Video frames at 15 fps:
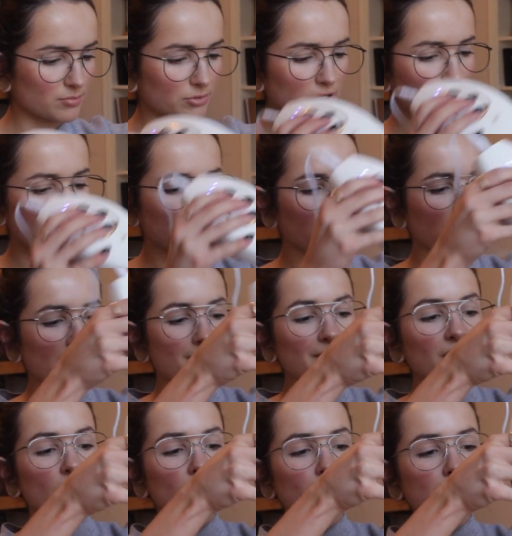it, bro? Okay, my
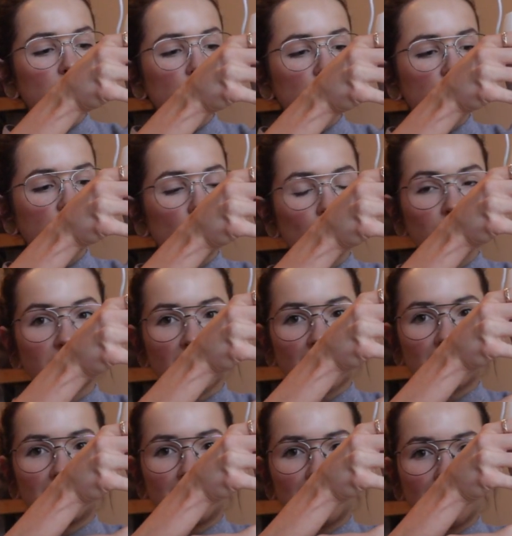arms are so
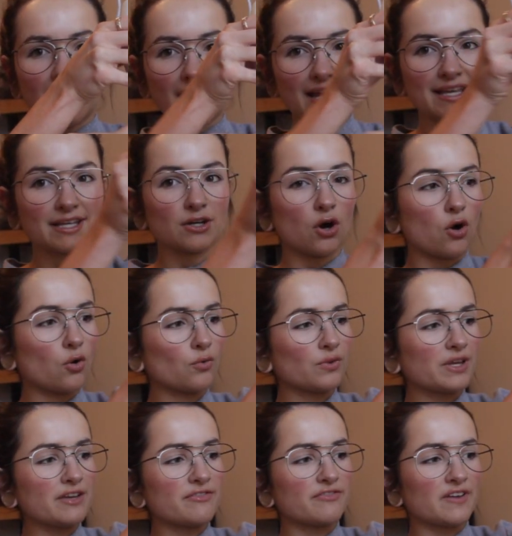tiny, I can
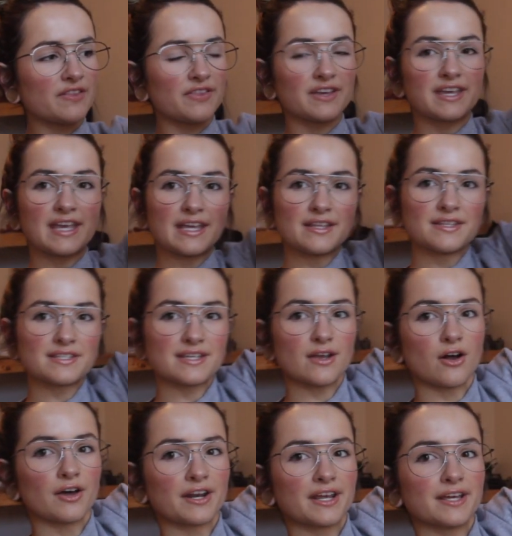only fit the Kenzzi
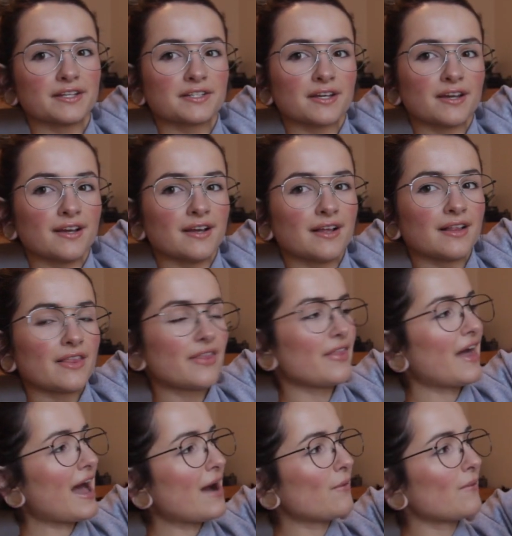on it
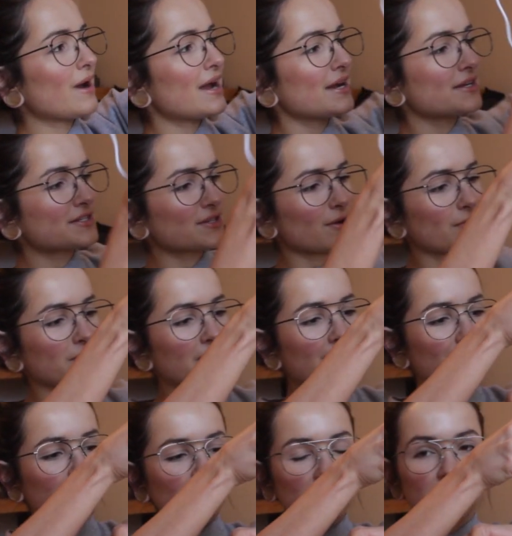that way, so I'm gonna
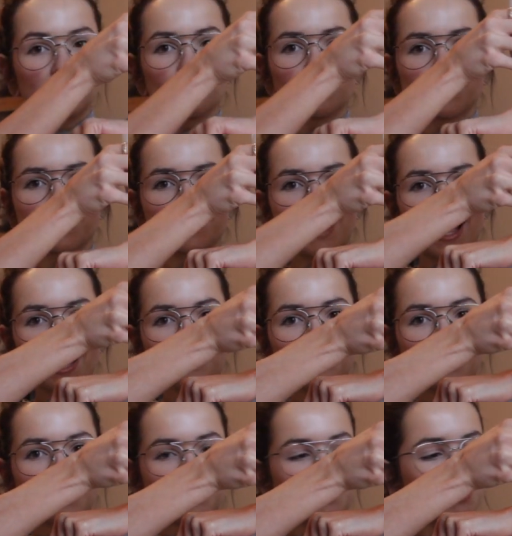have to like do it
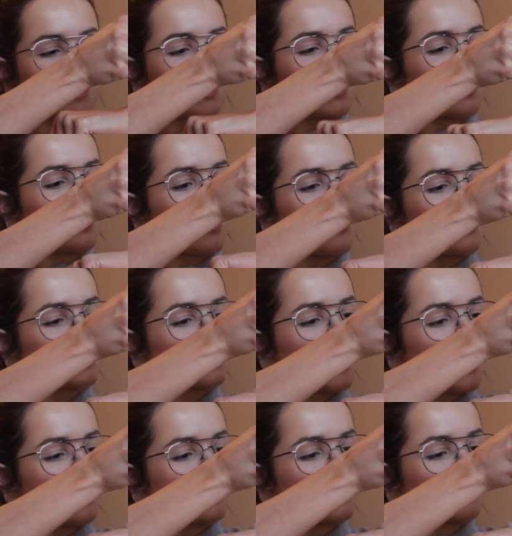sideways to get it on the
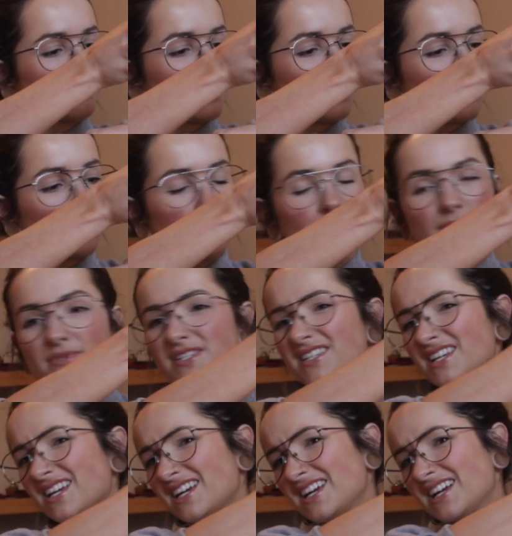sides of my arms.